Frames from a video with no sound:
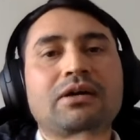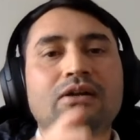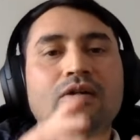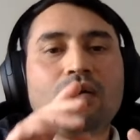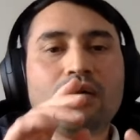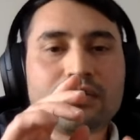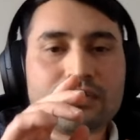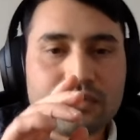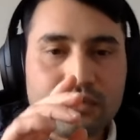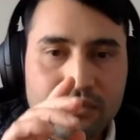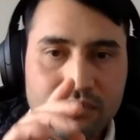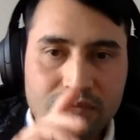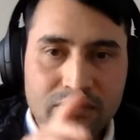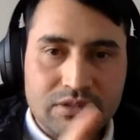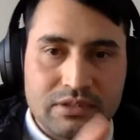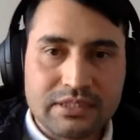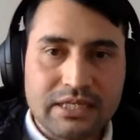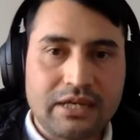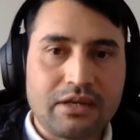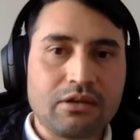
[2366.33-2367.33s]
but
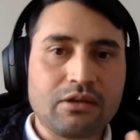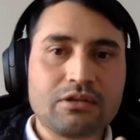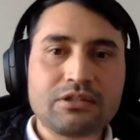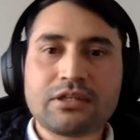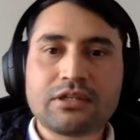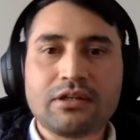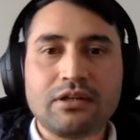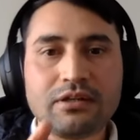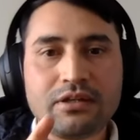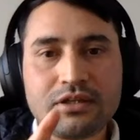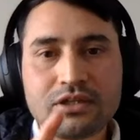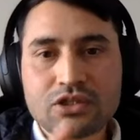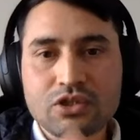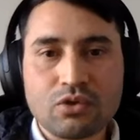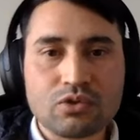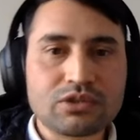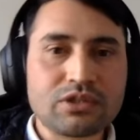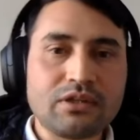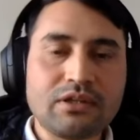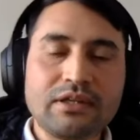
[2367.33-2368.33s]
also psychologically,
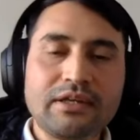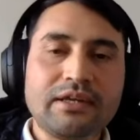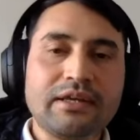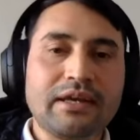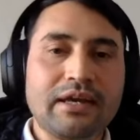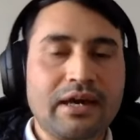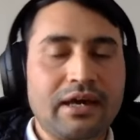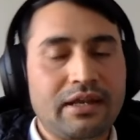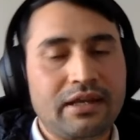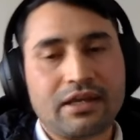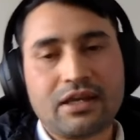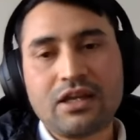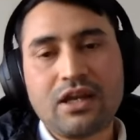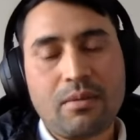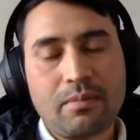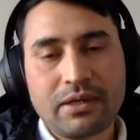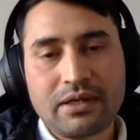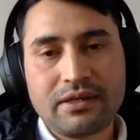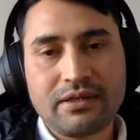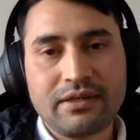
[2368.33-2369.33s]
socially, and
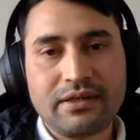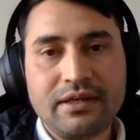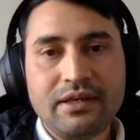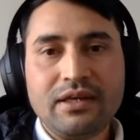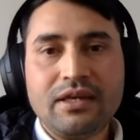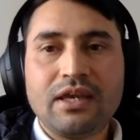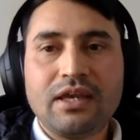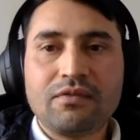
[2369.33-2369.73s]
economically.